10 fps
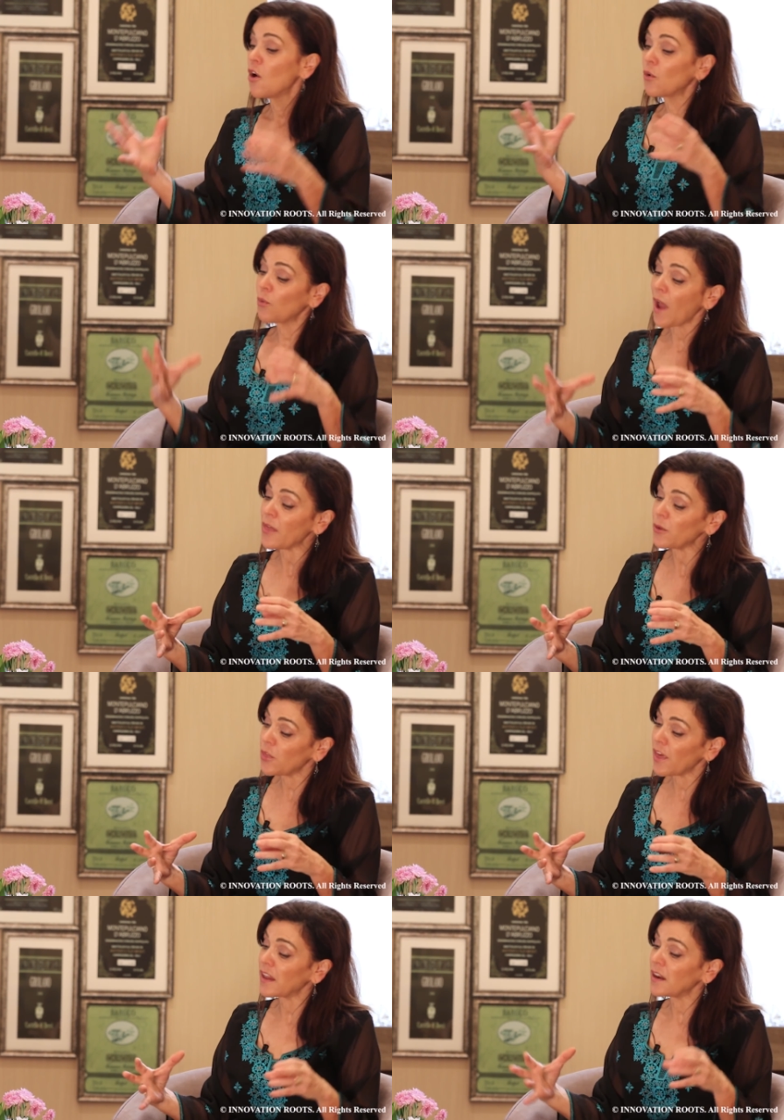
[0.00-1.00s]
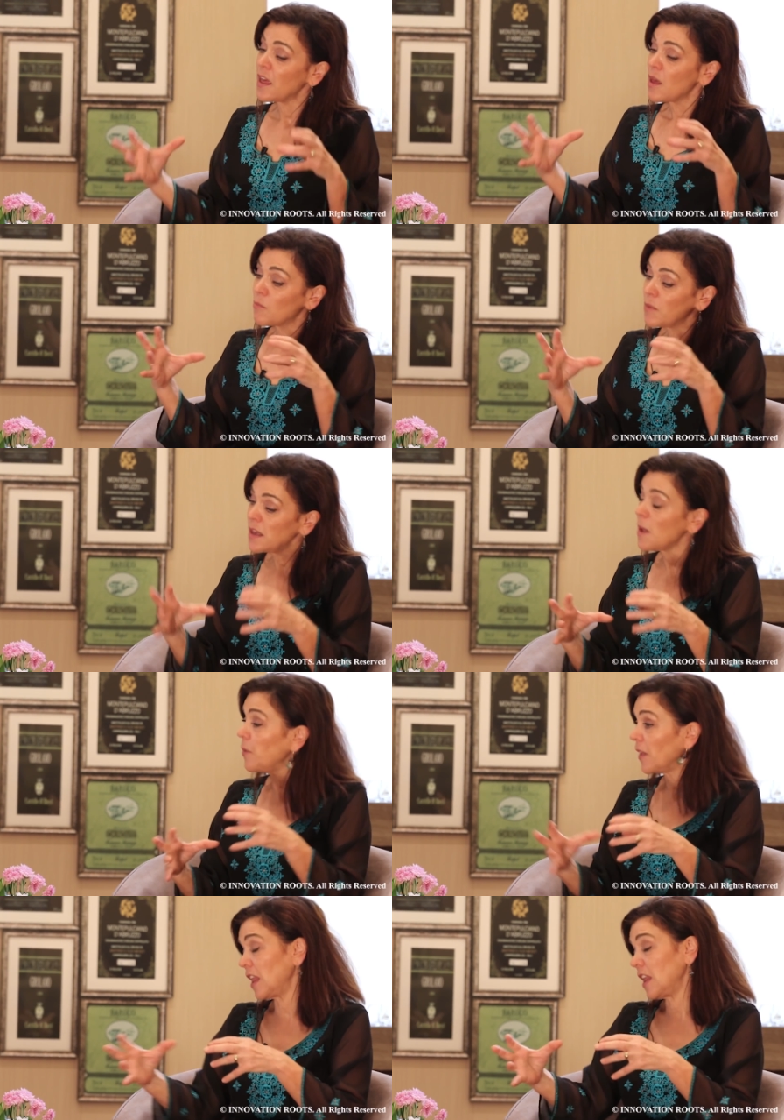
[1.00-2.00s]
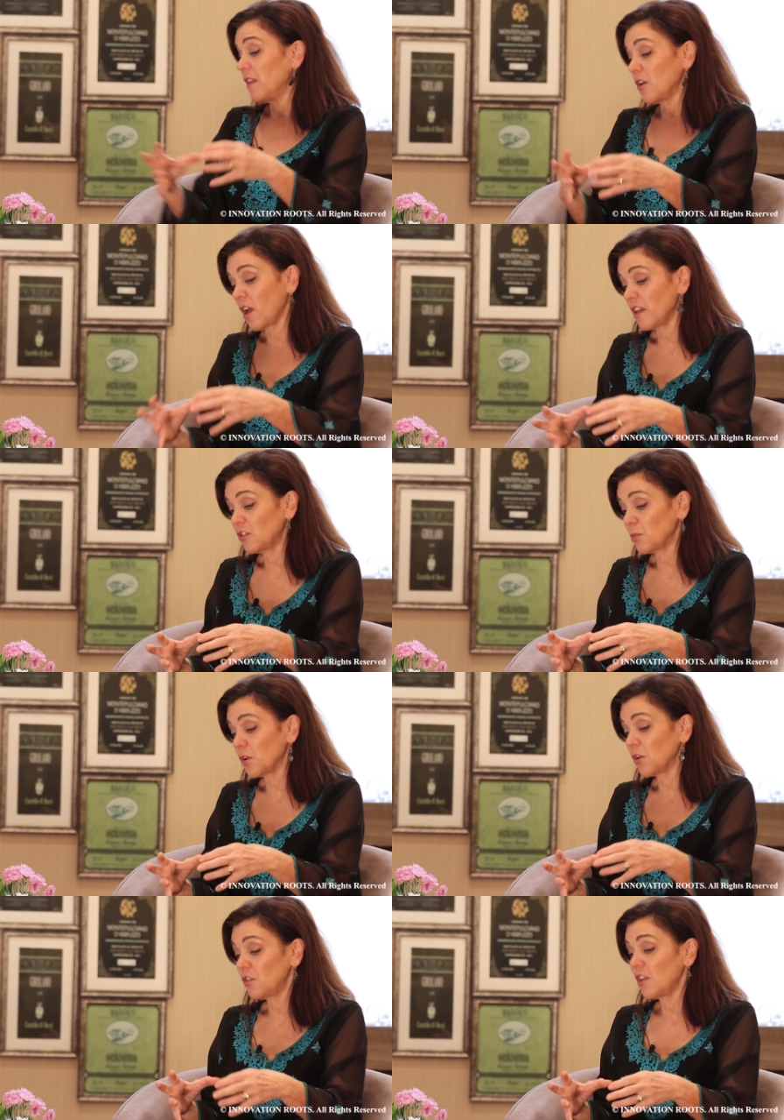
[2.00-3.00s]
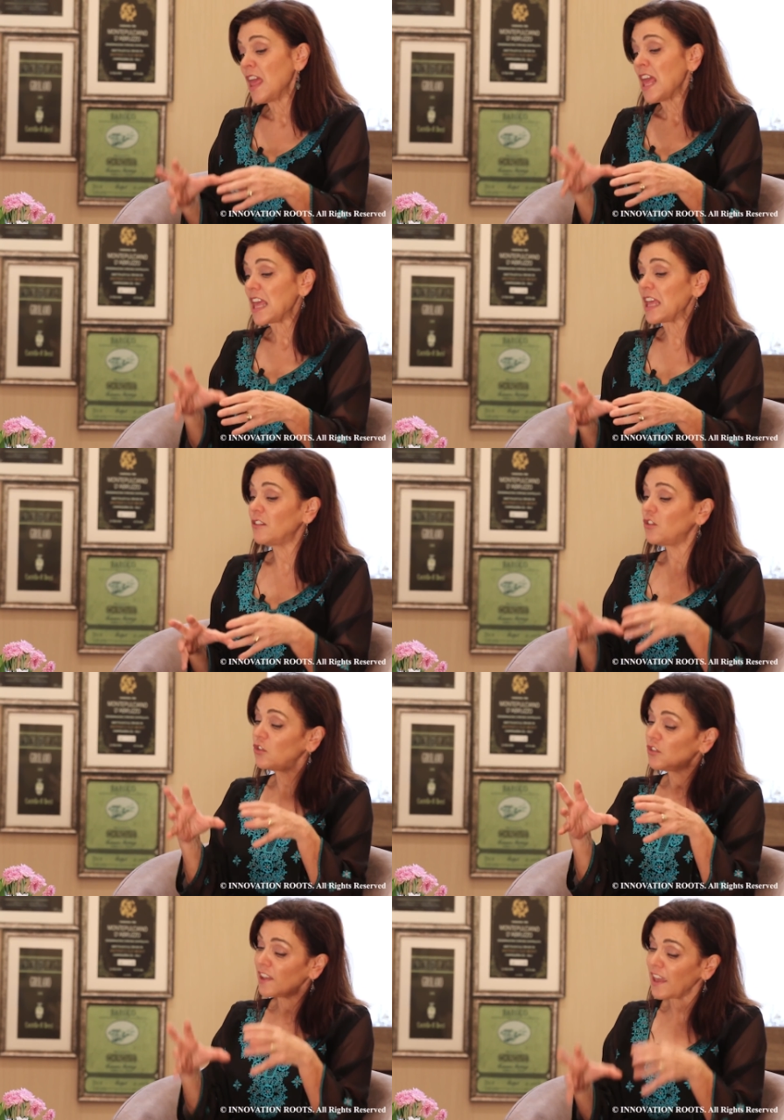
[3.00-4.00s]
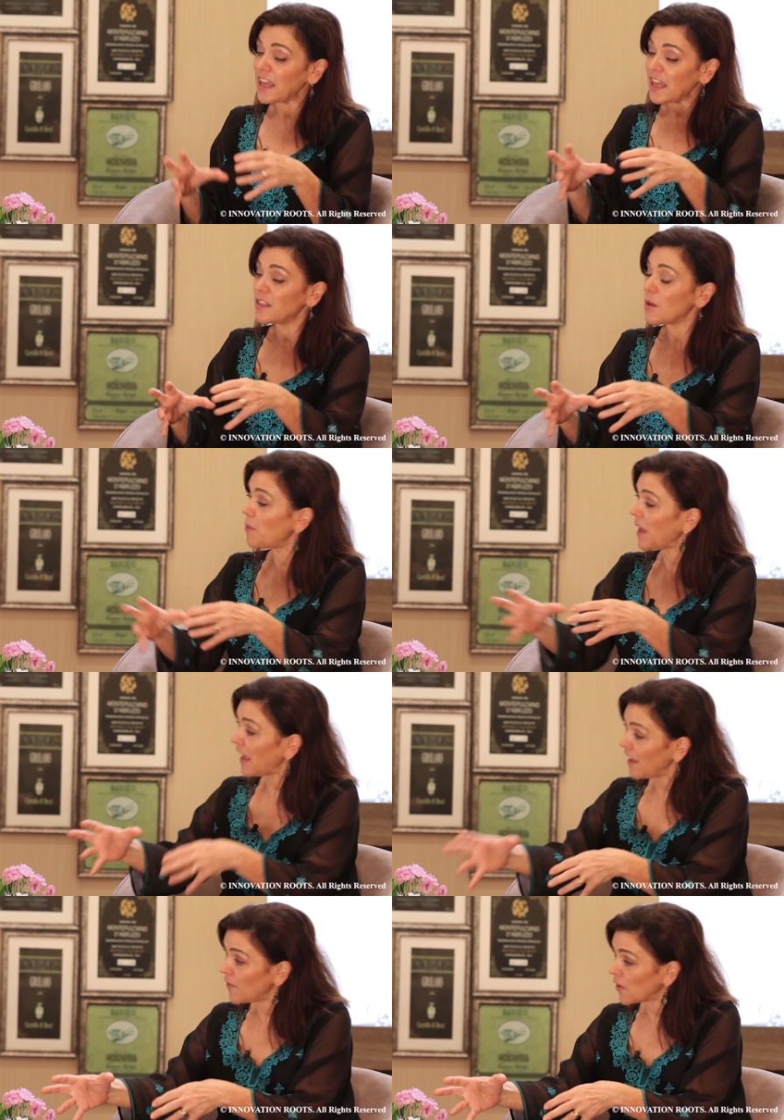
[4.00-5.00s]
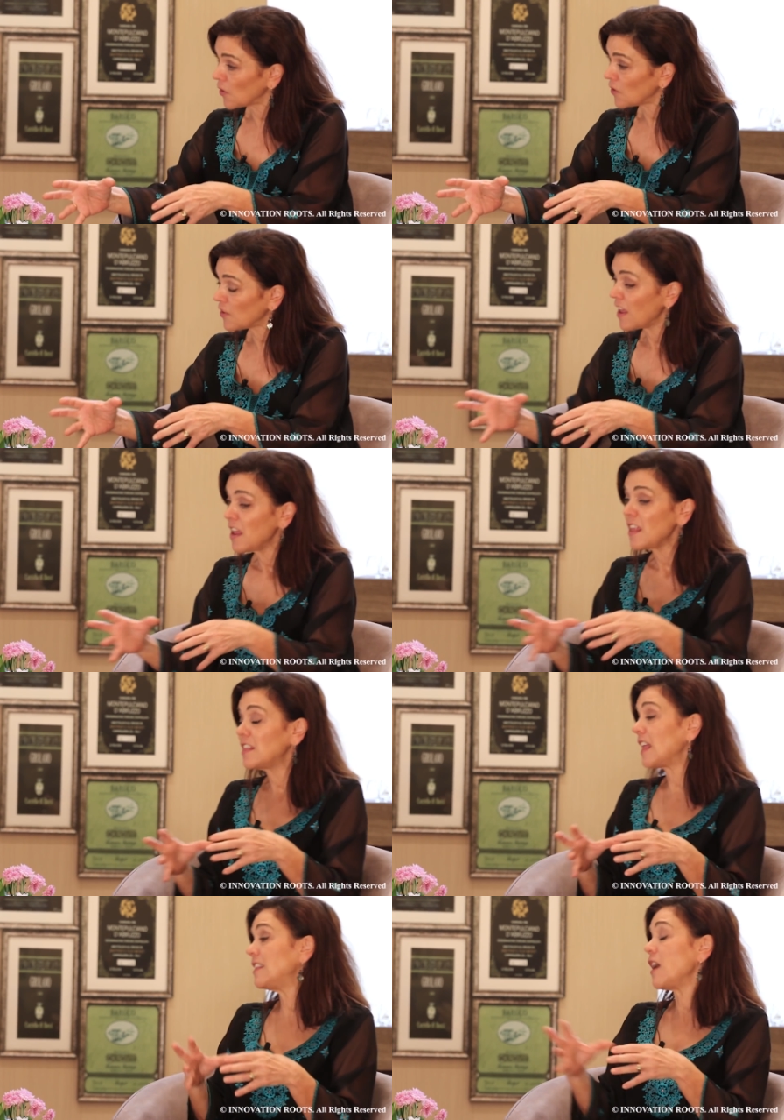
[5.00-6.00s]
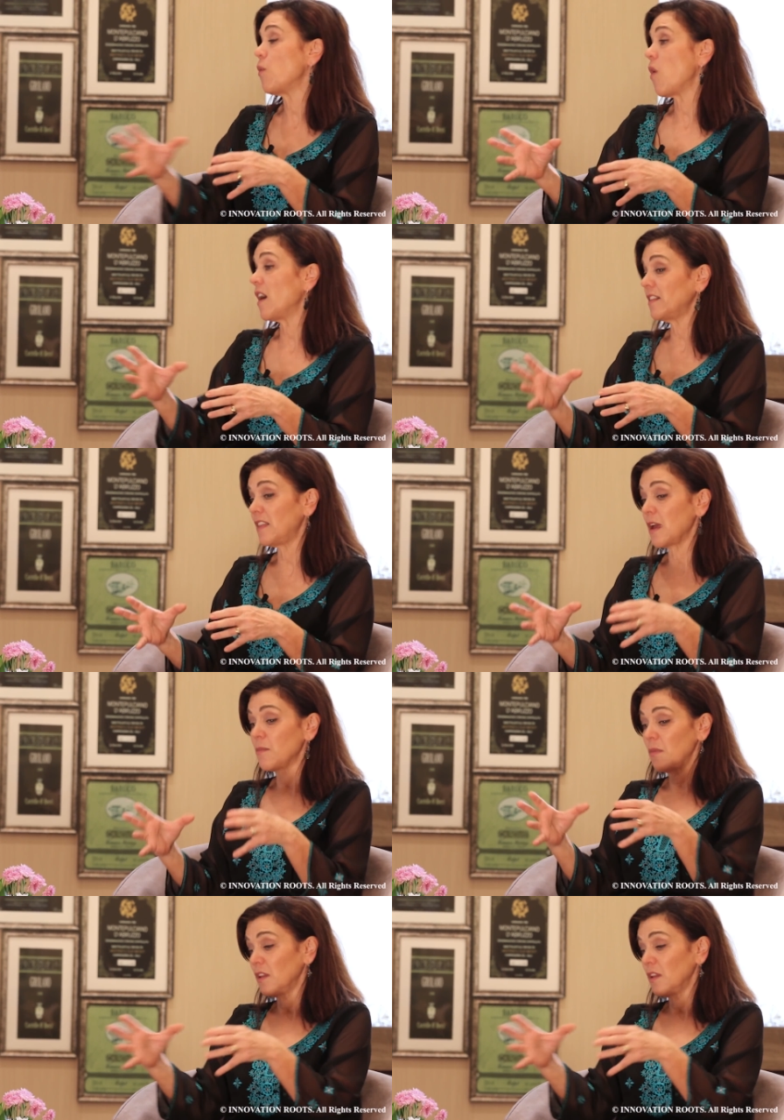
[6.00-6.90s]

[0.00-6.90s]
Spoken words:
rather than manipulating their customers into taking the behaviors that they want them